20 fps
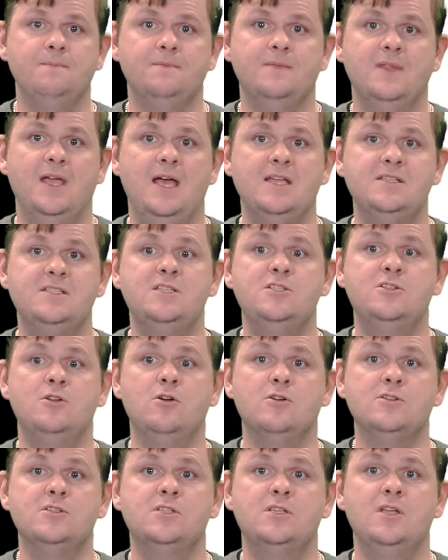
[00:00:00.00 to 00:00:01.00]
As
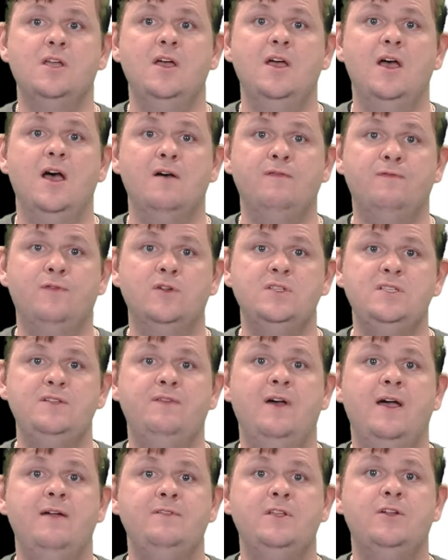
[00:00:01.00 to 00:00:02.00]
discussed, a
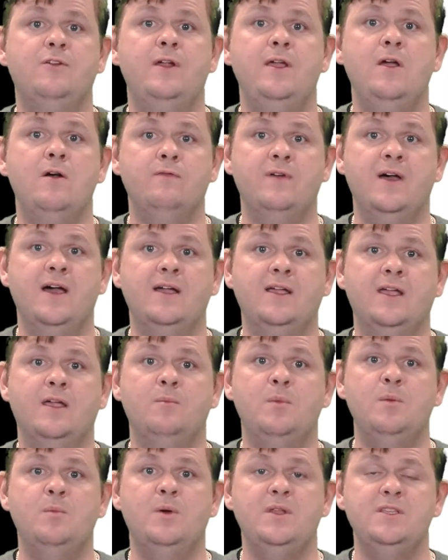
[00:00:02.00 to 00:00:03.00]
45-degree overhang can
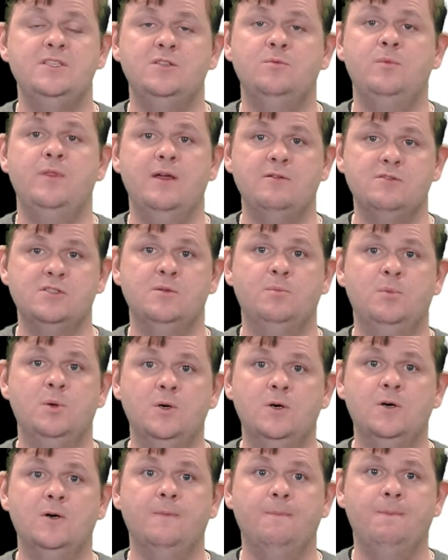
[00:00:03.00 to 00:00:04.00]
be printed without
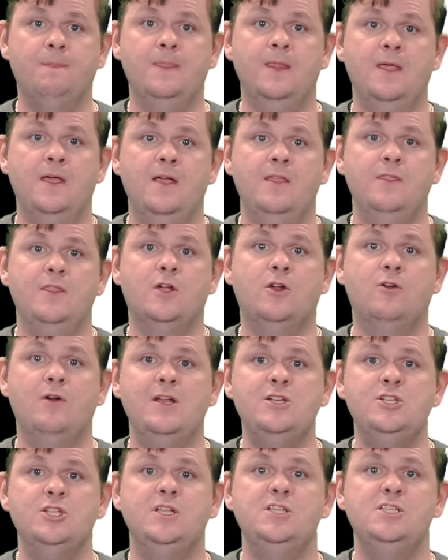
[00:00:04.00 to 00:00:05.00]
support. The
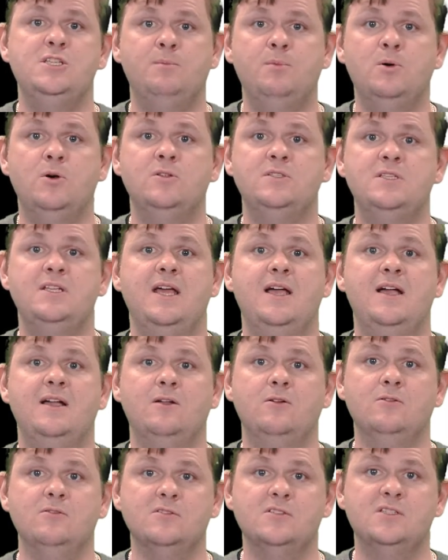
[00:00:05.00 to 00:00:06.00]
gradually supported
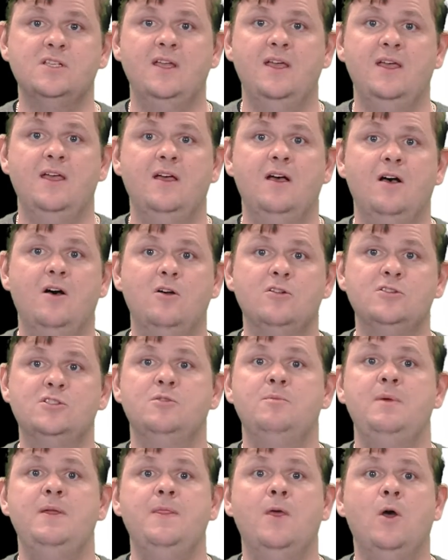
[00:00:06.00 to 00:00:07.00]
angles
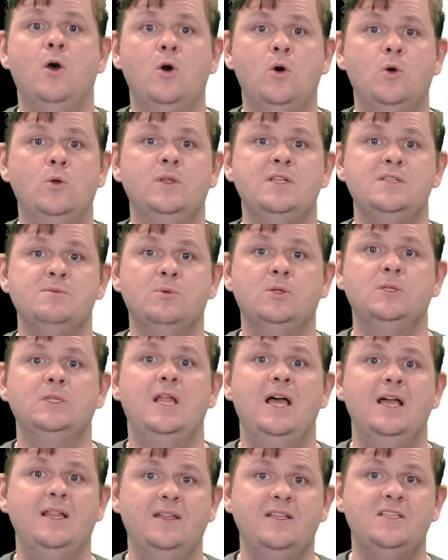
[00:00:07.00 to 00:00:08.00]
also mean the hole is more
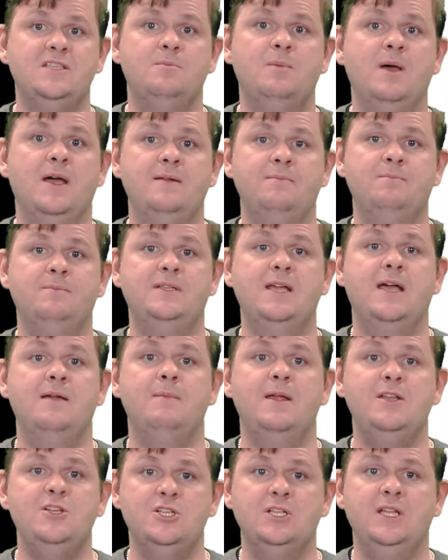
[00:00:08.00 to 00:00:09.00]
likely to be
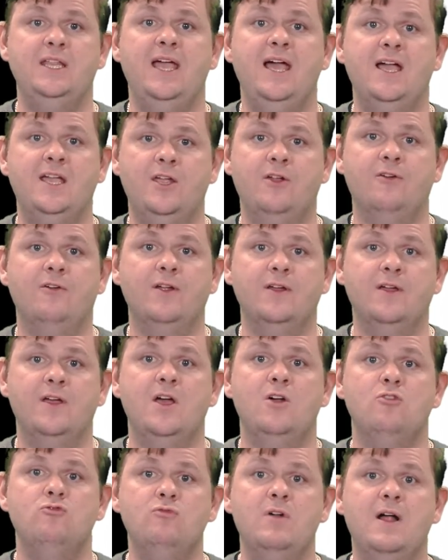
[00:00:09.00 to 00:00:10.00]
dimensionally accurate
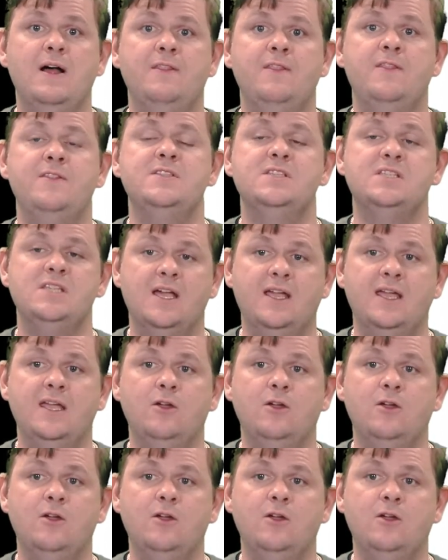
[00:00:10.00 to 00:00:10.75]
rather than sagging